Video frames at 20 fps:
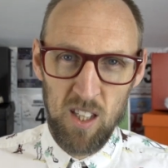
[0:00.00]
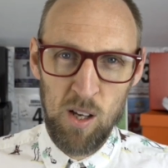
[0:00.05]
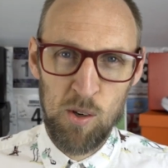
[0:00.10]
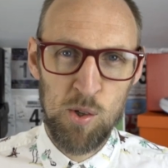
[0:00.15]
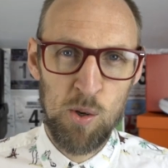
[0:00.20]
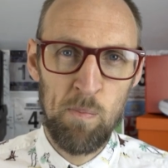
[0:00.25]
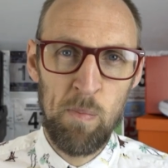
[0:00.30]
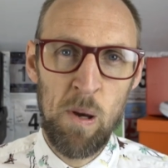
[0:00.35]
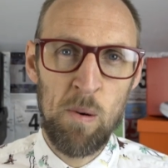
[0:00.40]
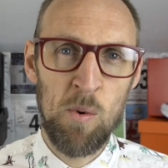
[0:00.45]
There
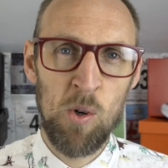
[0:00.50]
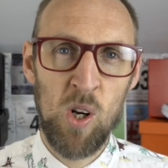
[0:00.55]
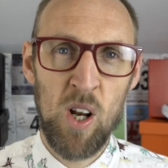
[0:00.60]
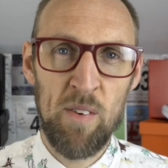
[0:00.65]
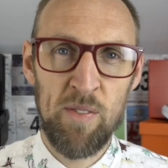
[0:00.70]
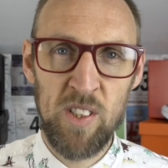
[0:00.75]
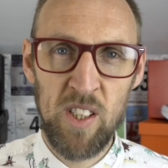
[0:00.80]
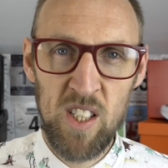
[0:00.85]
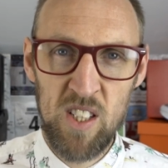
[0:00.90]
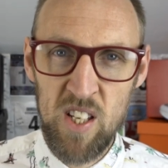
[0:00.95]
was a bit more
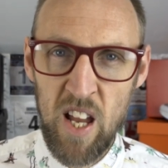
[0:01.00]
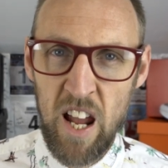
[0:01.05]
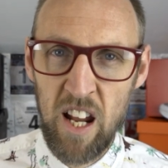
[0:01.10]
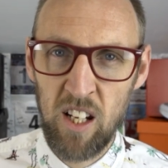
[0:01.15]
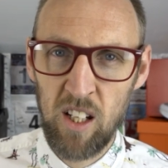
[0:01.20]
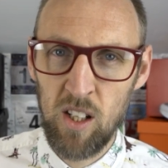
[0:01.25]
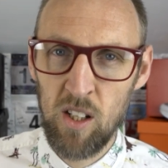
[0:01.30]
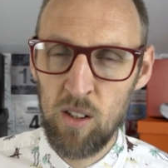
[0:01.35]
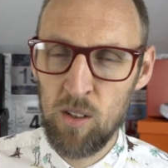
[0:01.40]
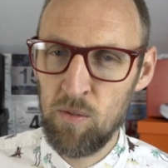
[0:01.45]
left in the
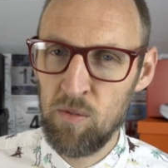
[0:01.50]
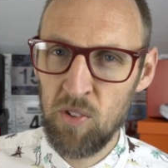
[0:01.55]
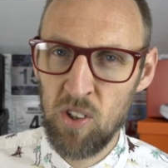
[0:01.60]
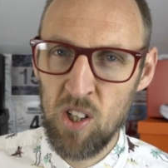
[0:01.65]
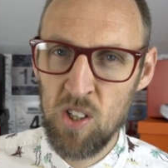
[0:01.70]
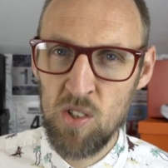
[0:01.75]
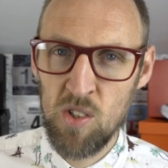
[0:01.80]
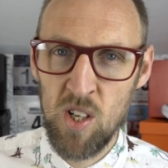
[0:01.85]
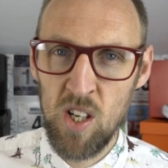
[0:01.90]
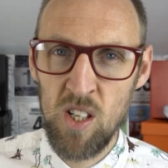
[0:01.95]
tank, could have
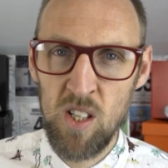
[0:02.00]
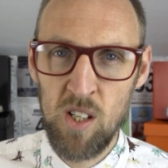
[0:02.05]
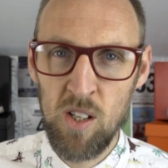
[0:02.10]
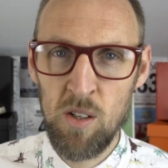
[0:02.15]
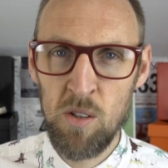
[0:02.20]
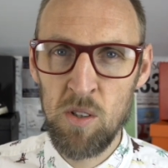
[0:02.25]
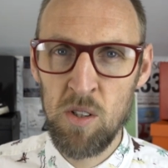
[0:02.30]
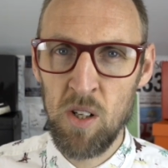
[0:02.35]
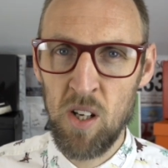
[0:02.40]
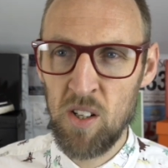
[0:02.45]

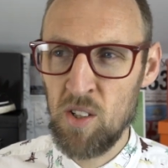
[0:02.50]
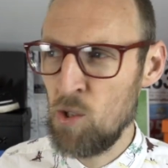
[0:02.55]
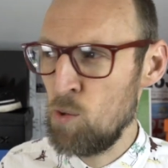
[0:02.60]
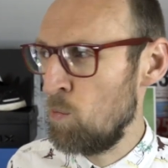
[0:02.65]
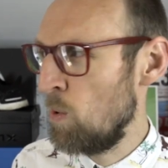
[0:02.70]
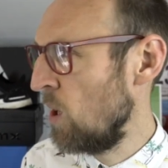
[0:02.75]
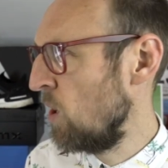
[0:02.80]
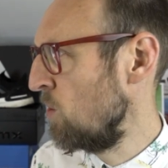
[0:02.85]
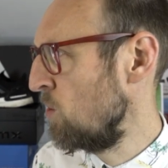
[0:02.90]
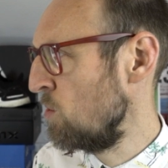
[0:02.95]
continued I
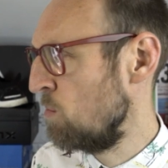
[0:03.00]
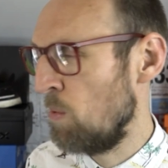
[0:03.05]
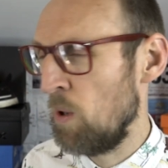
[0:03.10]
suppose,